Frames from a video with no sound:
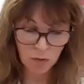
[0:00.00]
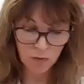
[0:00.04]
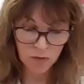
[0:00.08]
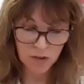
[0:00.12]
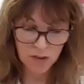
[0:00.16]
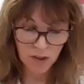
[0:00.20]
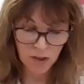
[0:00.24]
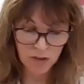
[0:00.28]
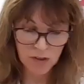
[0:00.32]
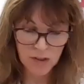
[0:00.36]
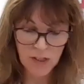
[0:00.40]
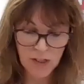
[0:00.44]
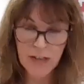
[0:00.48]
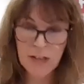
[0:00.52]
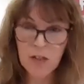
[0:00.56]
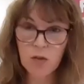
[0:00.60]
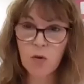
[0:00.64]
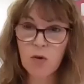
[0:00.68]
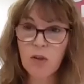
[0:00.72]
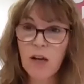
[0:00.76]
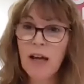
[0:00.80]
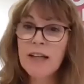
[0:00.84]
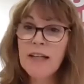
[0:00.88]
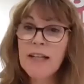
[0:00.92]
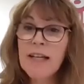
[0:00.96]
resuscitate
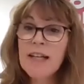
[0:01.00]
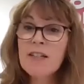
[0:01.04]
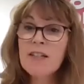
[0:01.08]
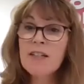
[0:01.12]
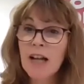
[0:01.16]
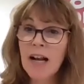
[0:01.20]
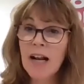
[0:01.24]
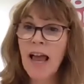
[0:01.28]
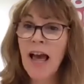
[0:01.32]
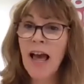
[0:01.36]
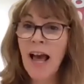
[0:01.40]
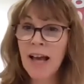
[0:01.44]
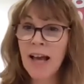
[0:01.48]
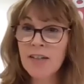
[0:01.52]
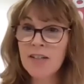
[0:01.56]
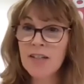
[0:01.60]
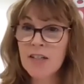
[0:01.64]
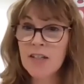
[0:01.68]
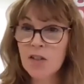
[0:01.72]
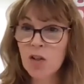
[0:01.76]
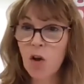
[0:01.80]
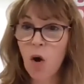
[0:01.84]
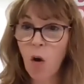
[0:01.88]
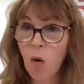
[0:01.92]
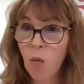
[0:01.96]
order, and he's glad
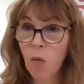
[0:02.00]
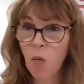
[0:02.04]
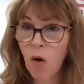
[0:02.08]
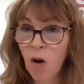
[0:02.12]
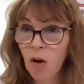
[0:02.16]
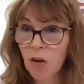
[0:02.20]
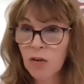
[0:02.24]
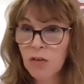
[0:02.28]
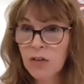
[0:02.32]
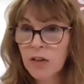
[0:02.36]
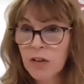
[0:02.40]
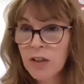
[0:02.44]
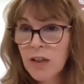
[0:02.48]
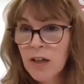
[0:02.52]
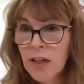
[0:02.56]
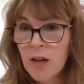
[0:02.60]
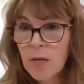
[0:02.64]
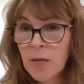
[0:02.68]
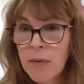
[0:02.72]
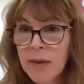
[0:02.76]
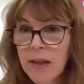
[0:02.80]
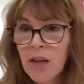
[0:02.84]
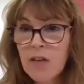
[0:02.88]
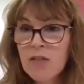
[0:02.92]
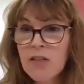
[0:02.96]
he's got one,
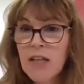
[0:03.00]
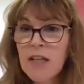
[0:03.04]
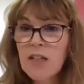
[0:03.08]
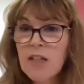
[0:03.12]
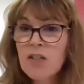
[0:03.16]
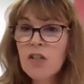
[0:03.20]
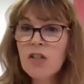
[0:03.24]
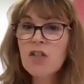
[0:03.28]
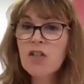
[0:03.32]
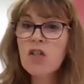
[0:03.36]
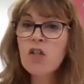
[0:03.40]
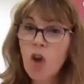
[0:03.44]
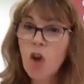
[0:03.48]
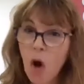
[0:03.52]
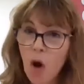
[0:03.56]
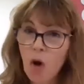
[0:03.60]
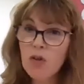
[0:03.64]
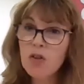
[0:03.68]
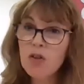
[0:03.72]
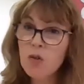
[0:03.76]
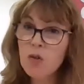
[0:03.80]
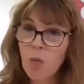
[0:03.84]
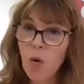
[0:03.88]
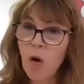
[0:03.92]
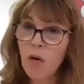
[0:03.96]
because he does not
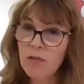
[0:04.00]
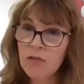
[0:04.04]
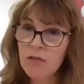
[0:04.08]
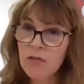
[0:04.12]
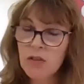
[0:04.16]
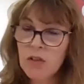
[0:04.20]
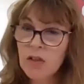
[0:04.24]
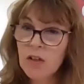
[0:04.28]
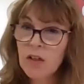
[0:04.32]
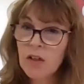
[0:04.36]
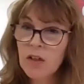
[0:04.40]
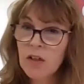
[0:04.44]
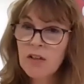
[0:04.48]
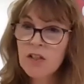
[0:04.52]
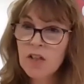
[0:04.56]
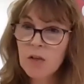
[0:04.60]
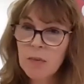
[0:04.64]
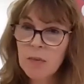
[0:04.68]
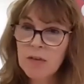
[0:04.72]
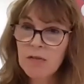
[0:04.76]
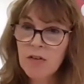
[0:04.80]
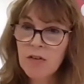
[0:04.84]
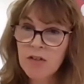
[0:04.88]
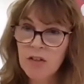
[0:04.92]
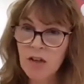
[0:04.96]
want to
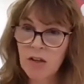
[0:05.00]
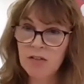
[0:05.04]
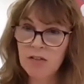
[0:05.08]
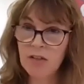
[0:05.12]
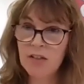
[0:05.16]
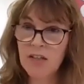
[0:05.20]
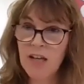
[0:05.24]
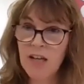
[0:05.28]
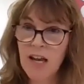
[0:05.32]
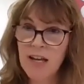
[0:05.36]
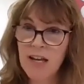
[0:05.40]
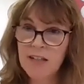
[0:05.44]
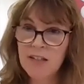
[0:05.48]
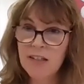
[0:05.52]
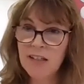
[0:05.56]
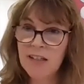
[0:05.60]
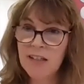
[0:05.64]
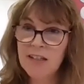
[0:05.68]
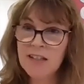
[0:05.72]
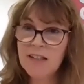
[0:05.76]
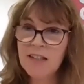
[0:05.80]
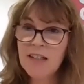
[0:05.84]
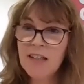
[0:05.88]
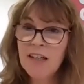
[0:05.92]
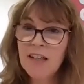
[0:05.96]
be
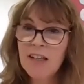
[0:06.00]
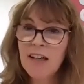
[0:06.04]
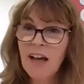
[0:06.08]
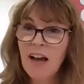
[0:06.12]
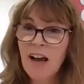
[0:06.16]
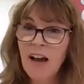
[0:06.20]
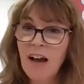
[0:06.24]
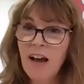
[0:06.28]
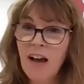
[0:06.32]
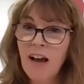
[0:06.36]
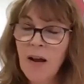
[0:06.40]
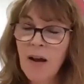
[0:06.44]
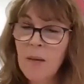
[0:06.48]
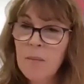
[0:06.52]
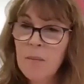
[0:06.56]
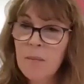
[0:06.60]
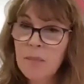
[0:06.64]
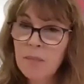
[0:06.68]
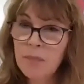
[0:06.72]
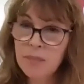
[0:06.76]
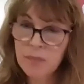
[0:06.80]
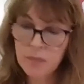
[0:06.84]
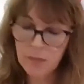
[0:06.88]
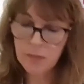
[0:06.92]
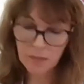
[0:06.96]
resuscitated.
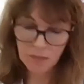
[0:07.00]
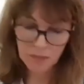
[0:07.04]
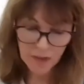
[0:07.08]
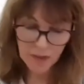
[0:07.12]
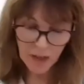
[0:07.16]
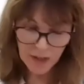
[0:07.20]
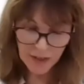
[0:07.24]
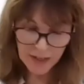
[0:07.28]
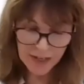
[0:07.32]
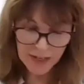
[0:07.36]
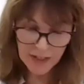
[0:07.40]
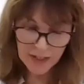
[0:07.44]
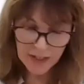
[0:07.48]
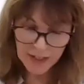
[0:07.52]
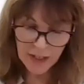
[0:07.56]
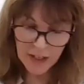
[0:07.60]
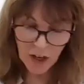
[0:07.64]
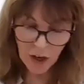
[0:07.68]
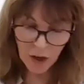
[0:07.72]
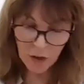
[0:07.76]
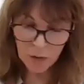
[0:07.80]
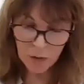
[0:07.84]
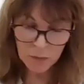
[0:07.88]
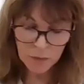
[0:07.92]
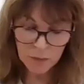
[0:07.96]

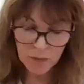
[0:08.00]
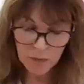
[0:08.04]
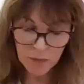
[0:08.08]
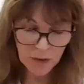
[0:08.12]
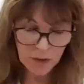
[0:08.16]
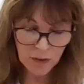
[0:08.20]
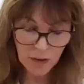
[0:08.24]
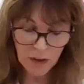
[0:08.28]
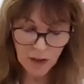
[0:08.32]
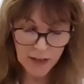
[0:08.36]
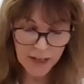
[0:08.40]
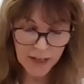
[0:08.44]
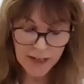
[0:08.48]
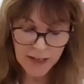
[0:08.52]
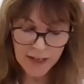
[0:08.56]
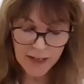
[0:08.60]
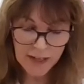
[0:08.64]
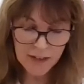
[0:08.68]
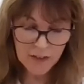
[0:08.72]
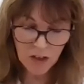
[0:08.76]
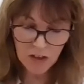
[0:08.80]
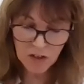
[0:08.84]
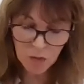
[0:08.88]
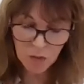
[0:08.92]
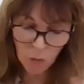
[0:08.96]
He
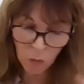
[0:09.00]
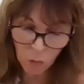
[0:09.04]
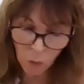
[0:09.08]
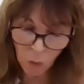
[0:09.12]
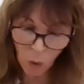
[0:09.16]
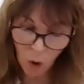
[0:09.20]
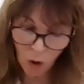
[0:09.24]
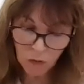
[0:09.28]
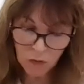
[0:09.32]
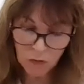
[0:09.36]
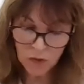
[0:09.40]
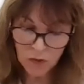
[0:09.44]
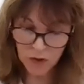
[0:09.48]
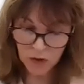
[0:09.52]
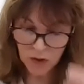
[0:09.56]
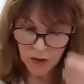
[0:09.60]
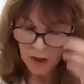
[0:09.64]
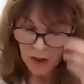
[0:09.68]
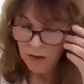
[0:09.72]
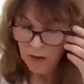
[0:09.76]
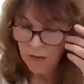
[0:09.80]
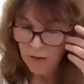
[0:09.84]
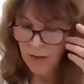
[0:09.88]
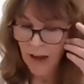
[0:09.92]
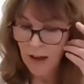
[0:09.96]
doesn't want
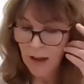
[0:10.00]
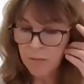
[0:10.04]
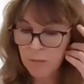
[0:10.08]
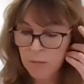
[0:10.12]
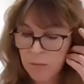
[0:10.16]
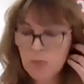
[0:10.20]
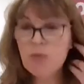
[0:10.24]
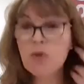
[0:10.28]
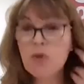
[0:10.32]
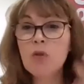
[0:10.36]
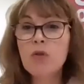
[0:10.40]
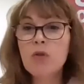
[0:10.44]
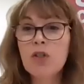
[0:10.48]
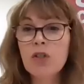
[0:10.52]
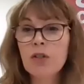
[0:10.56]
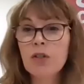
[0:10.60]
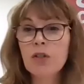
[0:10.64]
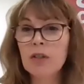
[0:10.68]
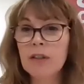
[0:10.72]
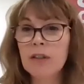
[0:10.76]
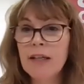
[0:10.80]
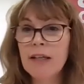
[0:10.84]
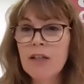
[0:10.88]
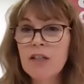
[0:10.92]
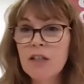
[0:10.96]
that
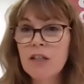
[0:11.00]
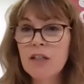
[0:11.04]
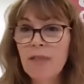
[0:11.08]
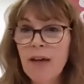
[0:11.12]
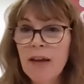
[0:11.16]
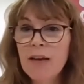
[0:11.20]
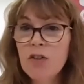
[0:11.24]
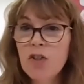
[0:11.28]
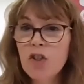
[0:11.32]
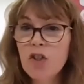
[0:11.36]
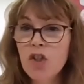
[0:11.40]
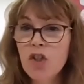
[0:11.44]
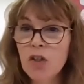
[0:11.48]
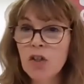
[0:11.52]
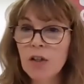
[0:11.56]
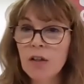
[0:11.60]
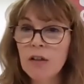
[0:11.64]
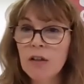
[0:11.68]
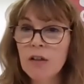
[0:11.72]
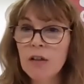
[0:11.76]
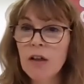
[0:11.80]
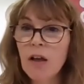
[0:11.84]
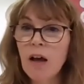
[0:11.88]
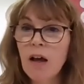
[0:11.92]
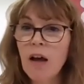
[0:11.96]
brutal
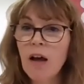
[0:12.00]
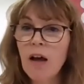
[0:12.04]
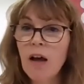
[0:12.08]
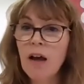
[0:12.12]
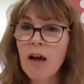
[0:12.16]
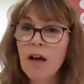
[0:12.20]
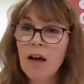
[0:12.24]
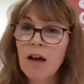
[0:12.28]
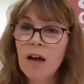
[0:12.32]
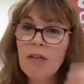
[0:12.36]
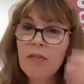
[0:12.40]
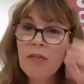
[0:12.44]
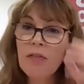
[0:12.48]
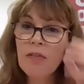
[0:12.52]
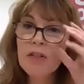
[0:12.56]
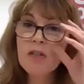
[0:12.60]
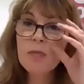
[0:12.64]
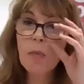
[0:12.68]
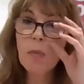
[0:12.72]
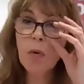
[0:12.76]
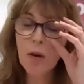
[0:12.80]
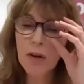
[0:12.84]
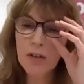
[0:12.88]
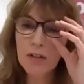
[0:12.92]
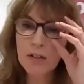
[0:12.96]
intervention at this
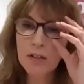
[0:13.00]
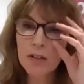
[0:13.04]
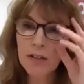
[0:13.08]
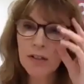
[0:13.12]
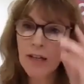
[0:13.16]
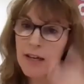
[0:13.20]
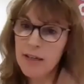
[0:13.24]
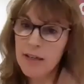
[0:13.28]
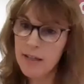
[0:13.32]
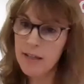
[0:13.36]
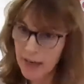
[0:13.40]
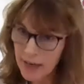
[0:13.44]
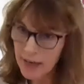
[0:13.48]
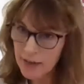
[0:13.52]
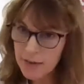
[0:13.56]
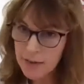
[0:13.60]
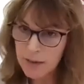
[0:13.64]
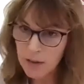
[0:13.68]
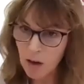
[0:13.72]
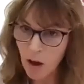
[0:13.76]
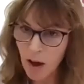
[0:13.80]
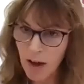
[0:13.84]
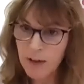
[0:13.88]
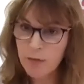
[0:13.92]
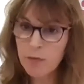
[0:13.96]
point in his
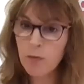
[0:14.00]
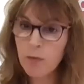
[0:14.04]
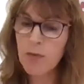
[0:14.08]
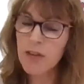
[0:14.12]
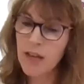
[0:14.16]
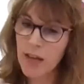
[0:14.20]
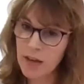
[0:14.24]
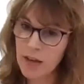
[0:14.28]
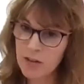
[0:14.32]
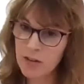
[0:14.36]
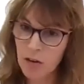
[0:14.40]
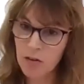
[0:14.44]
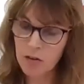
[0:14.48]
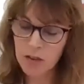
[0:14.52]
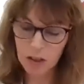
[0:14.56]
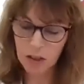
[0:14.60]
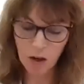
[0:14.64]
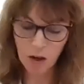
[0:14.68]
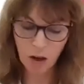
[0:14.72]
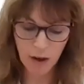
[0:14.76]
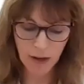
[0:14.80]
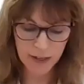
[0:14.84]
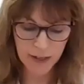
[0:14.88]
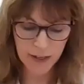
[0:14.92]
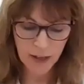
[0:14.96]
life with his
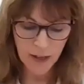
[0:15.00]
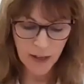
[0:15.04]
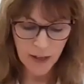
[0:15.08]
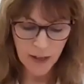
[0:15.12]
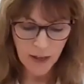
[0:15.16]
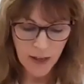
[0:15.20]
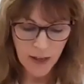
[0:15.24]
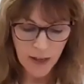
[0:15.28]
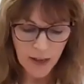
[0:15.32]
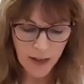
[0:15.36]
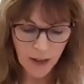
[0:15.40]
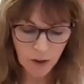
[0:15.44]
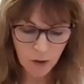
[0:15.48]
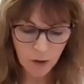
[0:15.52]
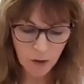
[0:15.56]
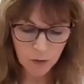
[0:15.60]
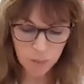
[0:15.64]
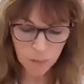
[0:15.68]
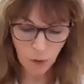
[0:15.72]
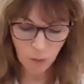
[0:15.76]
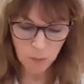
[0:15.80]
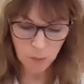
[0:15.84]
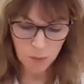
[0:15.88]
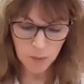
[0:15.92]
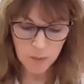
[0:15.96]
underlying health
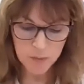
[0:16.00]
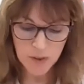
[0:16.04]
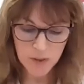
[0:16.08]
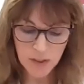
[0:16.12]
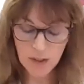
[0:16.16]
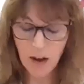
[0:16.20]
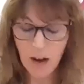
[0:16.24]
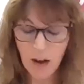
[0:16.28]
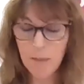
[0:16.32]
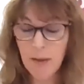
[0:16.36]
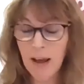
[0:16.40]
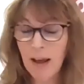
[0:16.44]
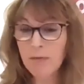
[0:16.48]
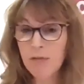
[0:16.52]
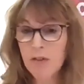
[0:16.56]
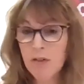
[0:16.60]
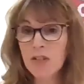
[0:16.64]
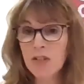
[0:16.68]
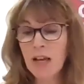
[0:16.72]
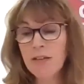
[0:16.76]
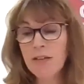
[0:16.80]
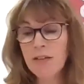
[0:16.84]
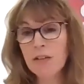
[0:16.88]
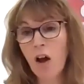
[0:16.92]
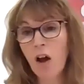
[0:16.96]
problems. And I have to
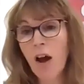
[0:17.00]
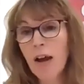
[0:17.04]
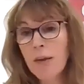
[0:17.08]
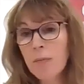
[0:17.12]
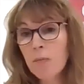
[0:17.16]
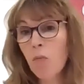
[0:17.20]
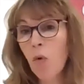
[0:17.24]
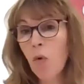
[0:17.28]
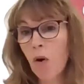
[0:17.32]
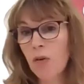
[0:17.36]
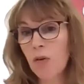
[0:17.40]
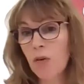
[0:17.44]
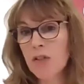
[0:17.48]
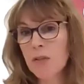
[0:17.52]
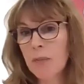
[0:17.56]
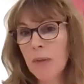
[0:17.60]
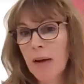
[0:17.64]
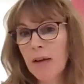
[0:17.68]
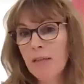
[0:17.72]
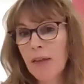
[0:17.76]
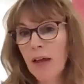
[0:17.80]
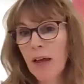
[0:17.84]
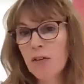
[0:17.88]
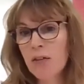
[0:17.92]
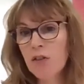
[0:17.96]
say that I'm worried
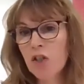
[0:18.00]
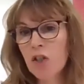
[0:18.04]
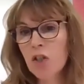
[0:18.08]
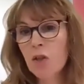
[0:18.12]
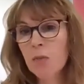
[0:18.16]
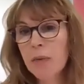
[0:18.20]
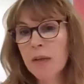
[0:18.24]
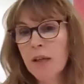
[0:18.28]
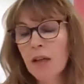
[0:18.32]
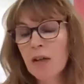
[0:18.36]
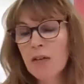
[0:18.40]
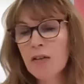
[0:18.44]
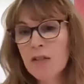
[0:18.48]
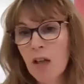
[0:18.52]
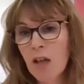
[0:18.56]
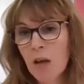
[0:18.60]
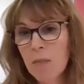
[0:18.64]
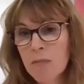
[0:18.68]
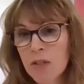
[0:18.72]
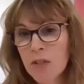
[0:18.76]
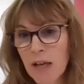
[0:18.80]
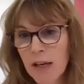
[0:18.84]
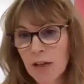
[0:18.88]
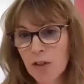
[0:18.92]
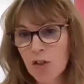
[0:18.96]
about that too, because some
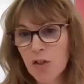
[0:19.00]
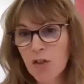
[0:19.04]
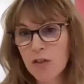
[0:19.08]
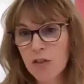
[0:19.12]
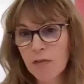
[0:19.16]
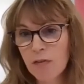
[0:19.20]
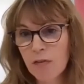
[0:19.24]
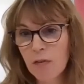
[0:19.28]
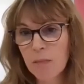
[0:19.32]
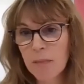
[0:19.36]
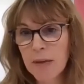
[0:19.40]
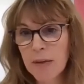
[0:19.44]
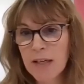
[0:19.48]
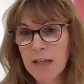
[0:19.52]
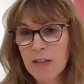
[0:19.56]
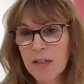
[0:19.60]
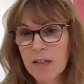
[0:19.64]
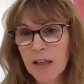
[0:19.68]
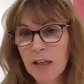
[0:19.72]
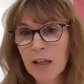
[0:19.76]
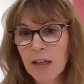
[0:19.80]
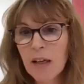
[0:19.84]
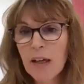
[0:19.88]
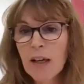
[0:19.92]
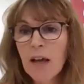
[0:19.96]
sections of the
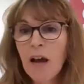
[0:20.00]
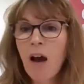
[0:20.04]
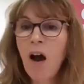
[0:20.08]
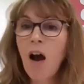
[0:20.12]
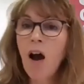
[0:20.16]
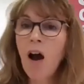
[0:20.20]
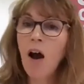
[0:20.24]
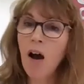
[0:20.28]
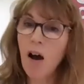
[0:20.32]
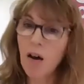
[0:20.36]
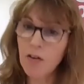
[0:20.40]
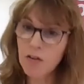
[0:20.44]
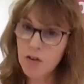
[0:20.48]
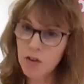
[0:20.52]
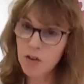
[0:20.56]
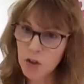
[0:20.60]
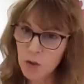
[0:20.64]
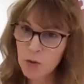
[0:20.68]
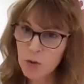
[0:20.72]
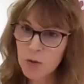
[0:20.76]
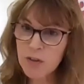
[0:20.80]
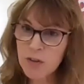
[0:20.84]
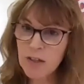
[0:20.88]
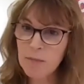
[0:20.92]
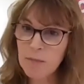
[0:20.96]
media
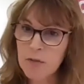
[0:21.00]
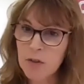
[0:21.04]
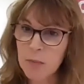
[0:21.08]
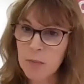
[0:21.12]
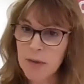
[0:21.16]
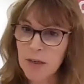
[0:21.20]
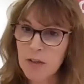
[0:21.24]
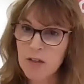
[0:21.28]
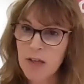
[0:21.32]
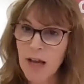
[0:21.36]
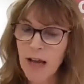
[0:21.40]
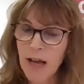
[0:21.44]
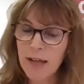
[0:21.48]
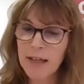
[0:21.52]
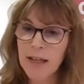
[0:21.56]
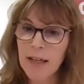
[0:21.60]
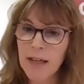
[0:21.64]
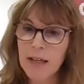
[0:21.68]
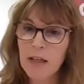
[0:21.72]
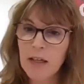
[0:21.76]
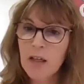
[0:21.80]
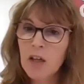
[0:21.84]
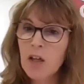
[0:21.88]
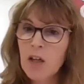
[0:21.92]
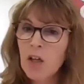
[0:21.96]
do seem to be
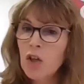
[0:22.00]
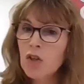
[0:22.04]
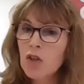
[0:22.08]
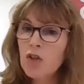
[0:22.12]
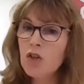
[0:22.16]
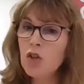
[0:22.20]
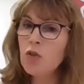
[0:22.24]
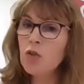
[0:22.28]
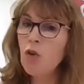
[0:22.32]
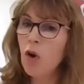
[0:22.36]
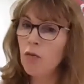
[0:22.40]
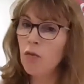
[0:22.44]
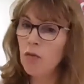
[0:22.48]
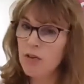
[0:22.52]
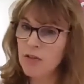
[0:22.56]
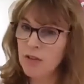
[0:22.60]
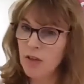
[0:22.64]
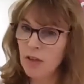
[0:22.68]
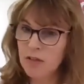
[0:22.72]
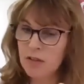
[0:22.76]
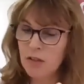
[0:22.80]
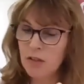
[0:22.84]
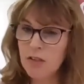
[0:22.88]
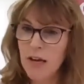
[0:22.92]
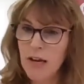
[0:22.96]
attacking do not
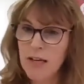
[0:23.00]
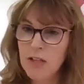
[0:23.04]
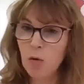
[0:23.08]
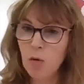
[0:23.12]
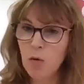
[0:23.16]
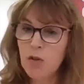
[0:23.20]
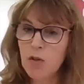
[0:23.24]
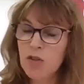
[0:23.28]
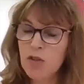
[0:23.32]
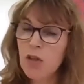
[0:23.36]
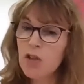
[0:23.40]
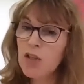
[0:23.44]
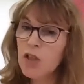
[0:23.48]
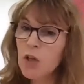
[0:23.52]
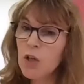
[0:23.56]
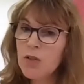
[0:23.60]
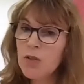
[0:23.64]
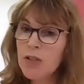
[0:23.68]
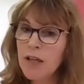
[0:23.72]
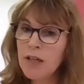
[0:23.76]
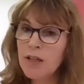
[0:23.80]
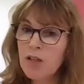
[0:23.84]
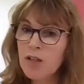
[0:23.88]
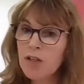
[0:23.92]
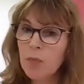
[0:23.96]
resuscitate orders and
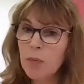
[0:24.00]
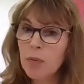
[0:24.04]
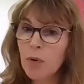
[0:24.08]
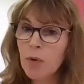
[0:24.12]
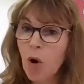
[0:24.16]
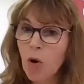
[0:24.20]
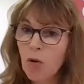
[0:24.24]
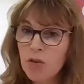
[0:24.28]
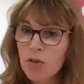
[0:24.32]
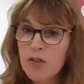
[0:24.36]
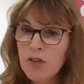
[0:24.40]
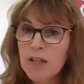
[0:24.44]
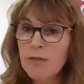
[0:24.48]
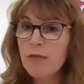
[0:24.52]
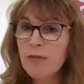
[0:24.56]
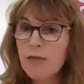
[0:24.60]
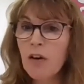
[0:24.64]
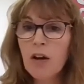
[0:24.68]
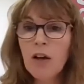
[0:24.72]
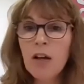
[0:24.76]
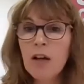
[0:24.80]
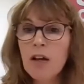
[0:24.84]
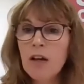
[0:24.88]
using it as a proxy for